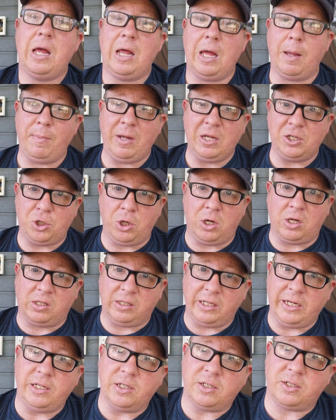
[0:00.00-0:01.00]
That means you
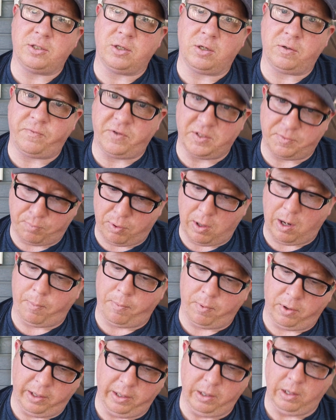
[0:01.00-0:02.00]
clean the surface
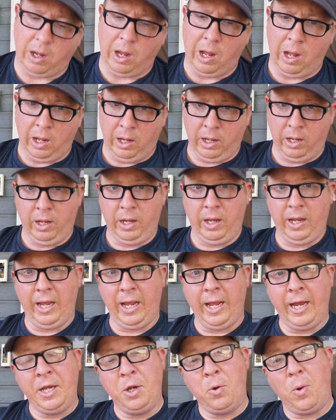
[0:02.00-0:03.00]
properly,
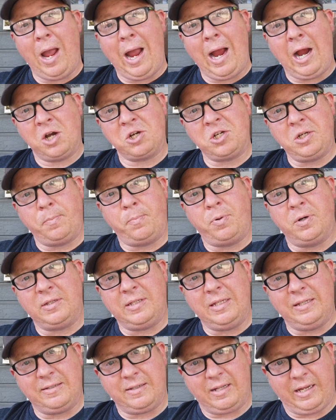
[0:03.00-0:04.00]
and you actually
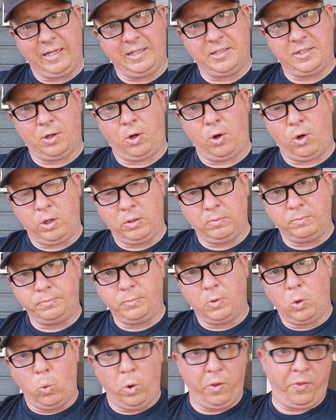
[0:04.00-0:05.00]
put these lights on
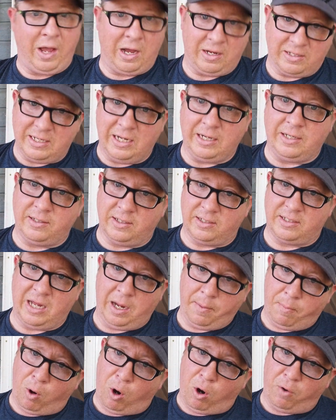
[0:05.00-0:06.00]
without taking the
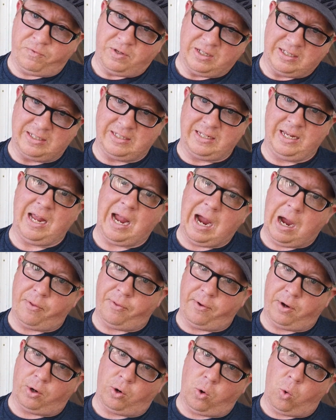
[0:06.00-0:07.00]
tape off to see how
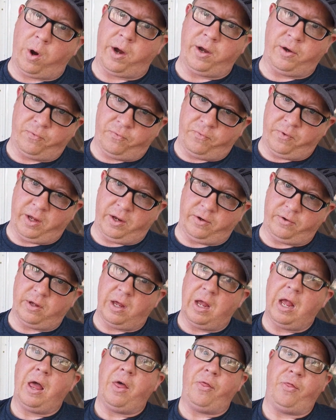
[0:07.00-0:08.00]
they're going to fit.
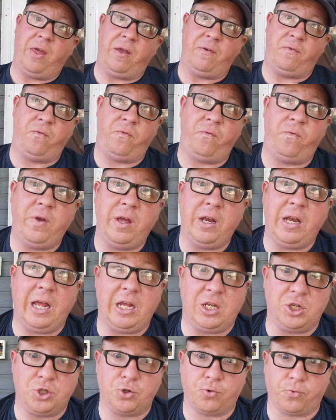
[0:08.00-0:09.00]
They fit
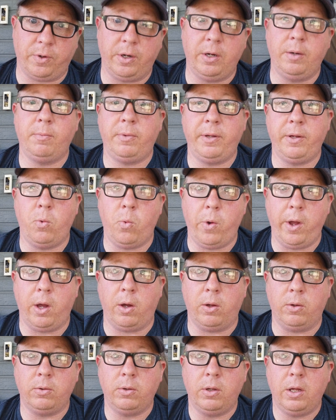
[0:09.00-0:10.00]
extremely
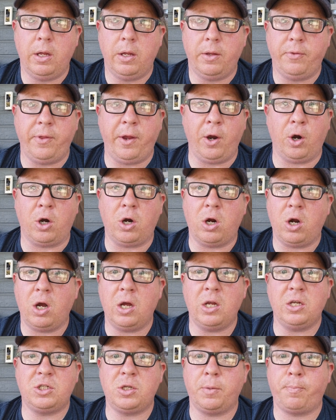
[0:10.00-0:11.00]
well. They are
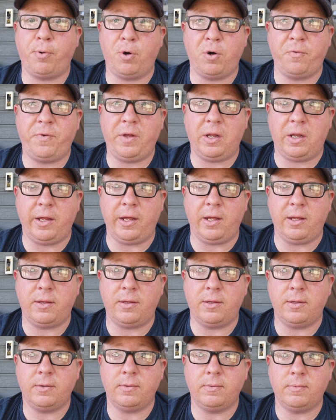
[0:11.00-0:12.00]
cut to perfect
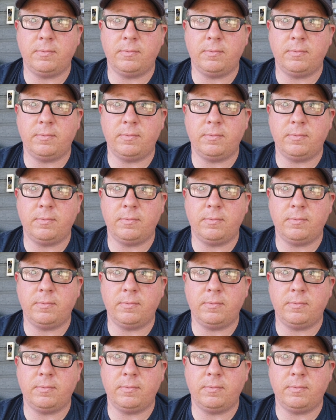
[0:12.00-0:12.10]
length.